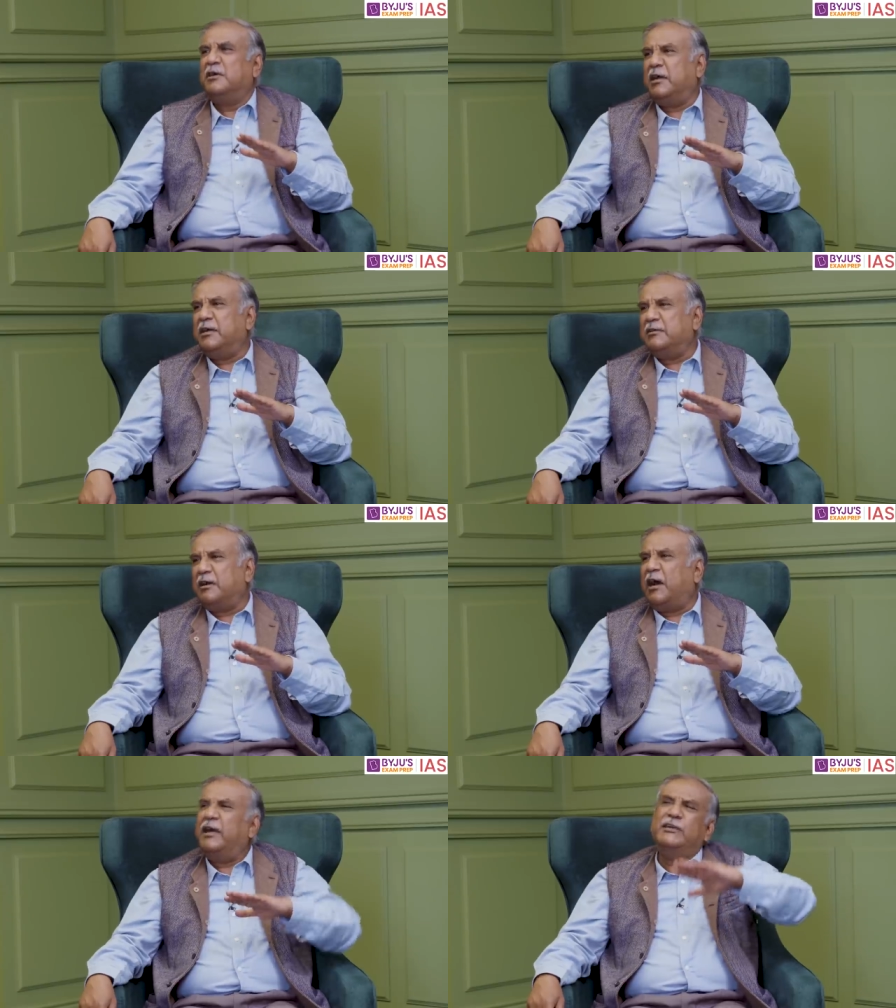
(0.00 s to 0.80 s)
And
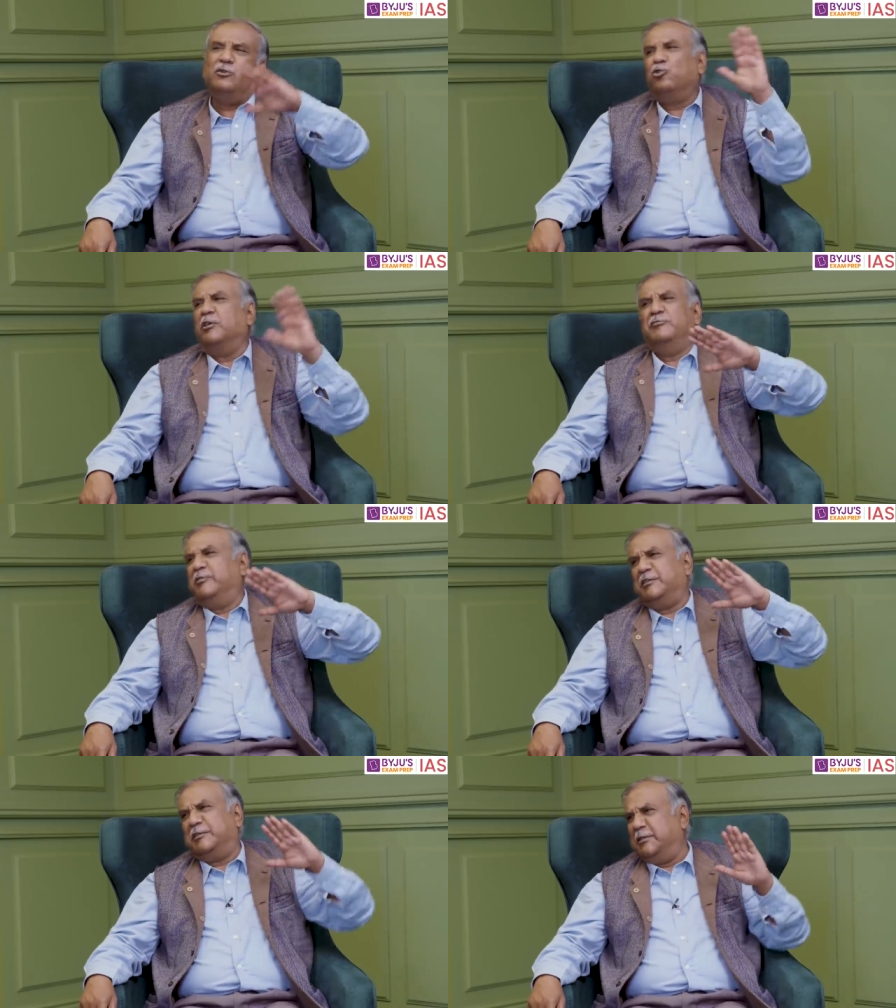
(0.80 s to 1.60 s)
I know
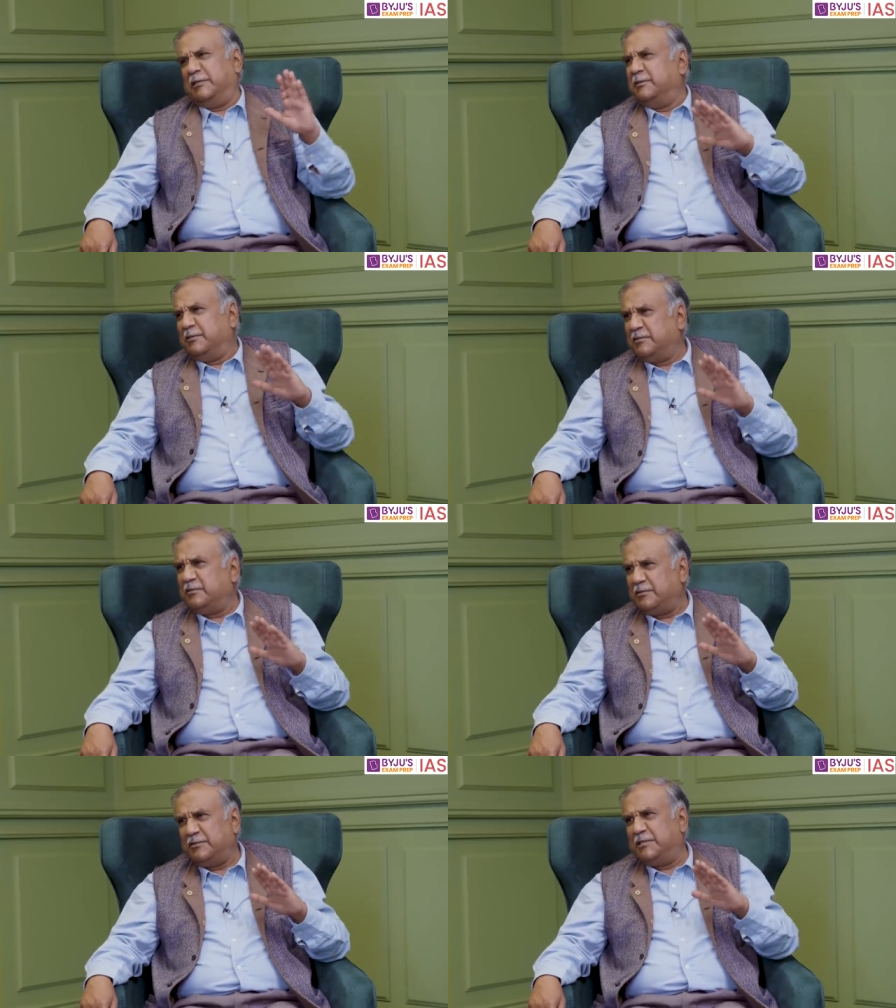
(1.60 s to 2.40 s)
everything.
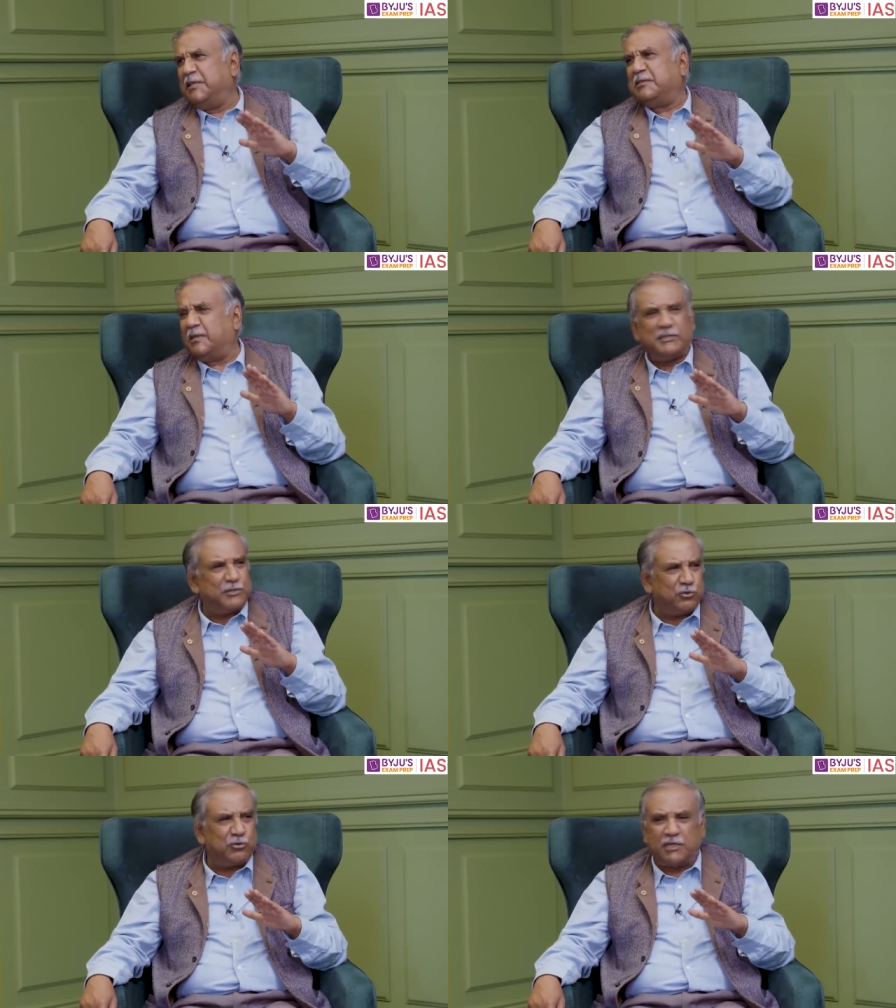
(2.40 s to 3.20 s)
That
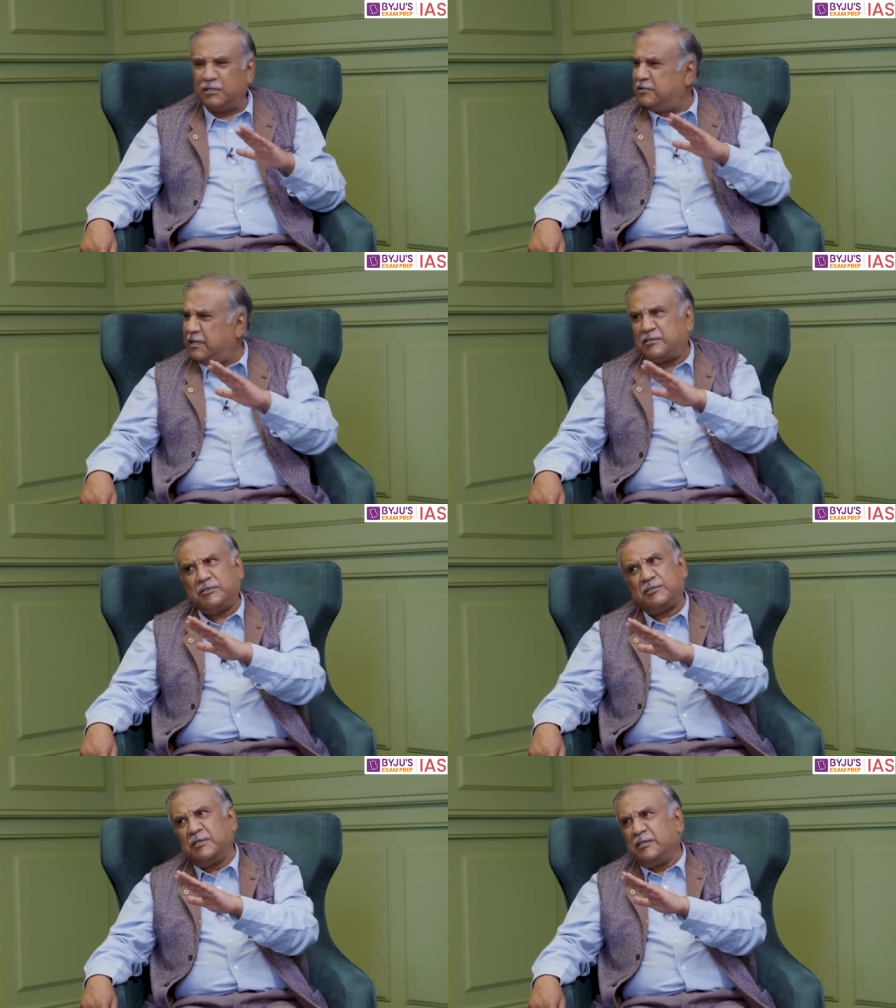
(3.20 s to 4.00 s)
attitude, and that
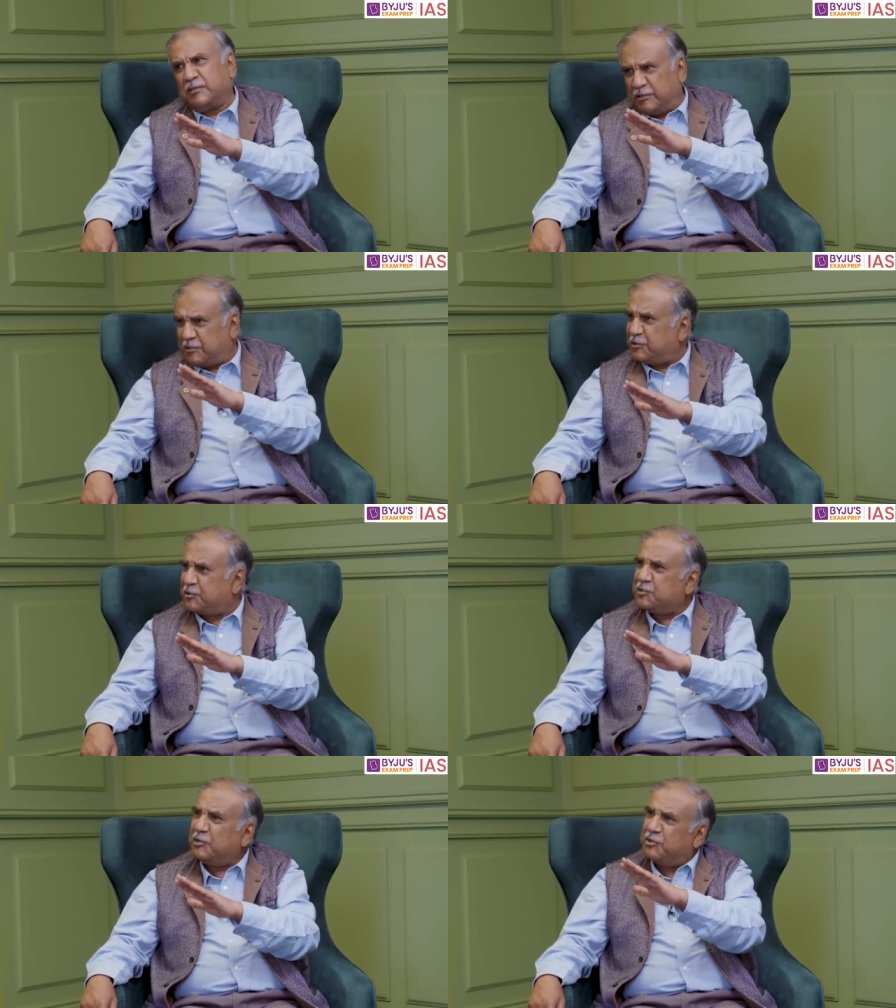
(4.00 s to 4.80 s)
is,
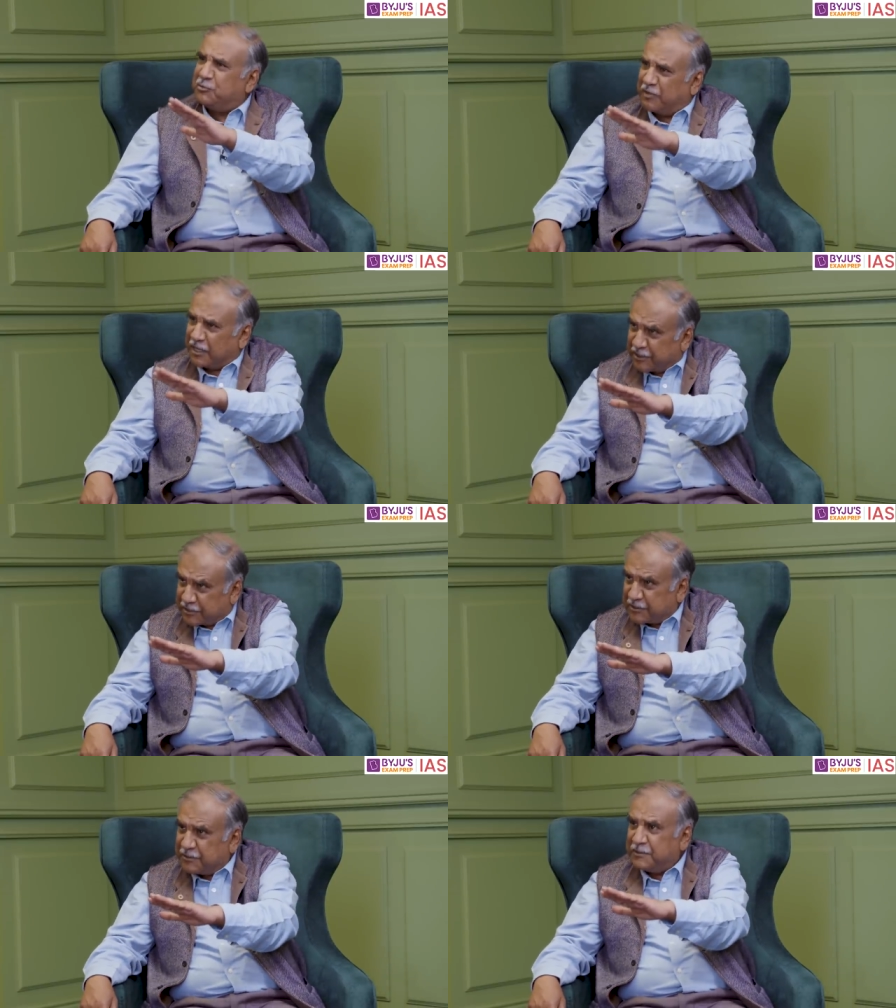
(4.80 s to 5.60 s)
criticism is
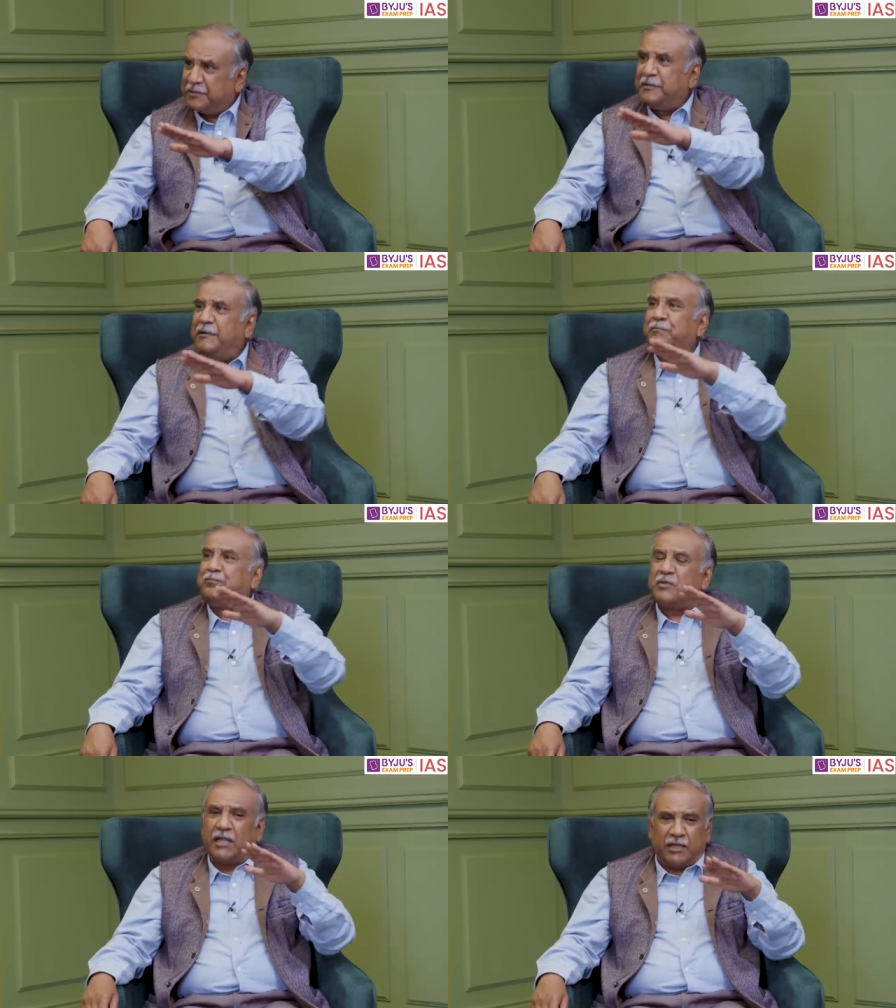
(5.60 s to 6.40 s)
valid.
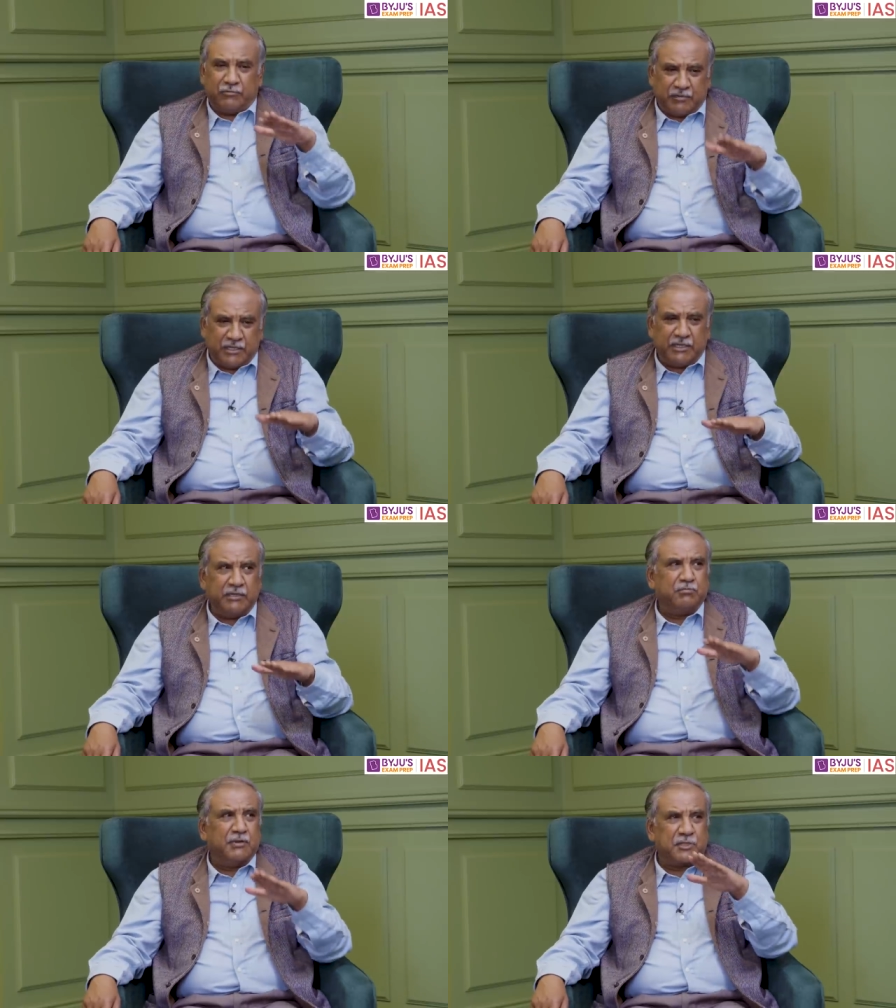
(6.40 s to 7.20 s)
And
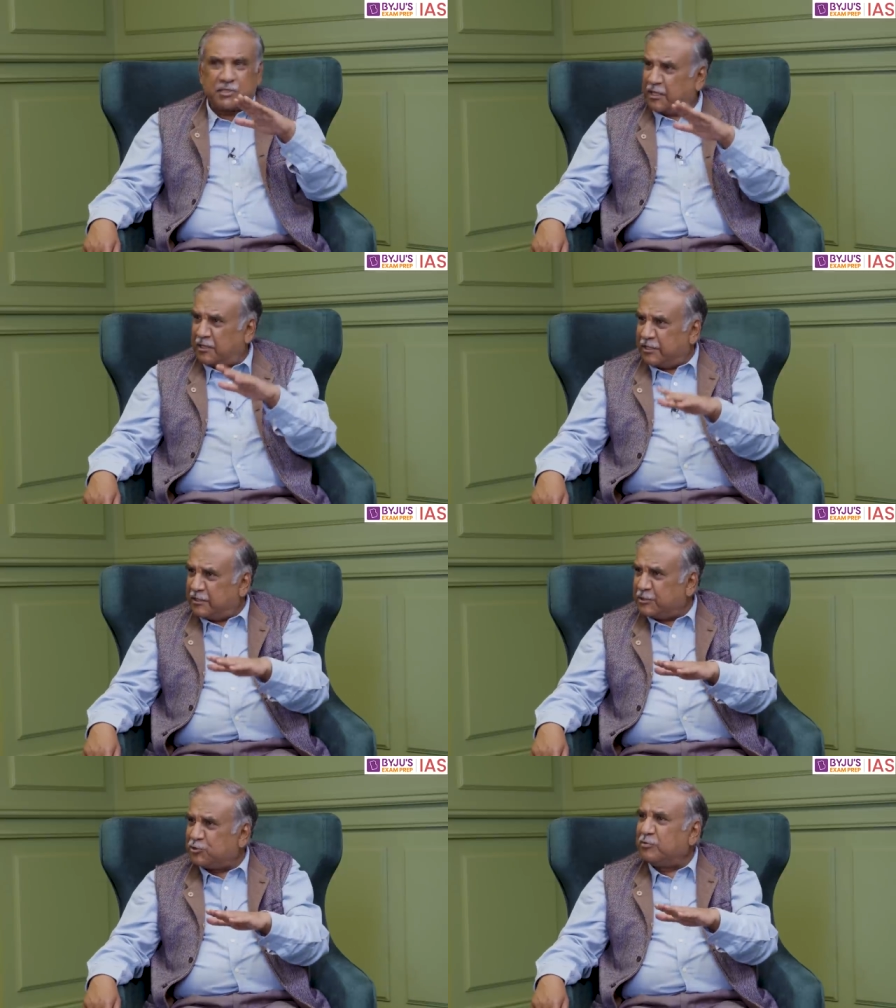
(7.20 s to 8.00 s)
we must tell
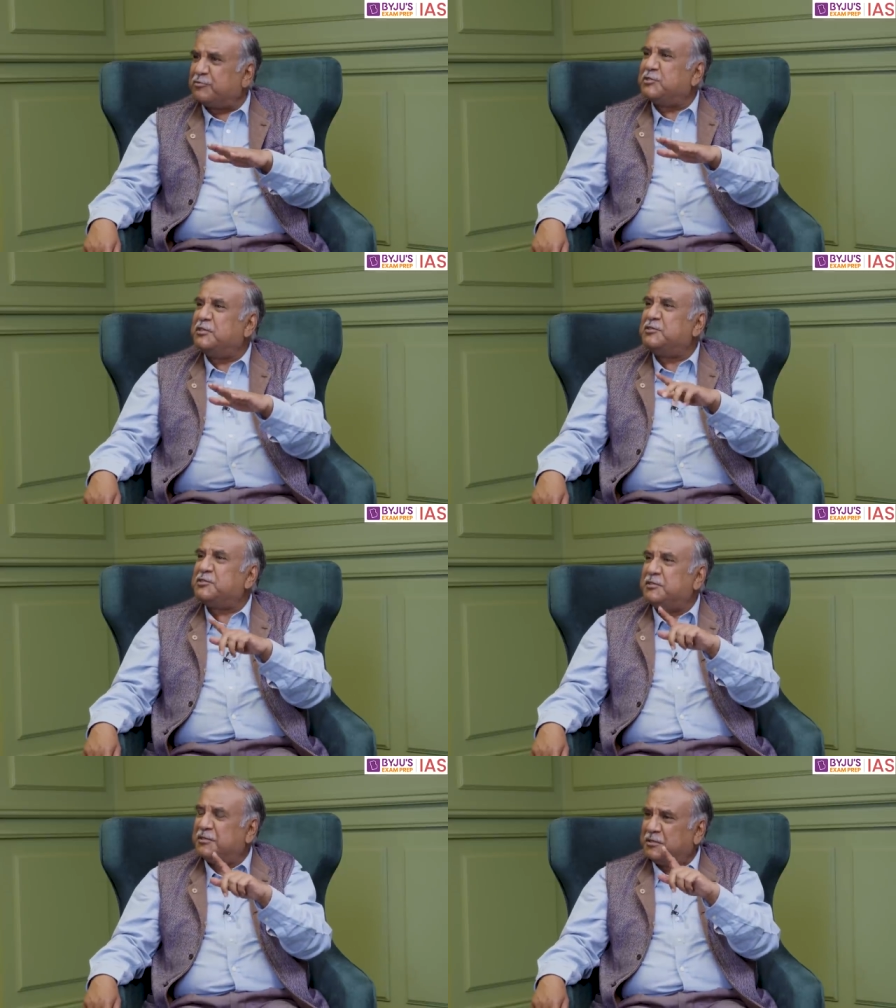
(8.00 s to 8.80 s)
IAS officers,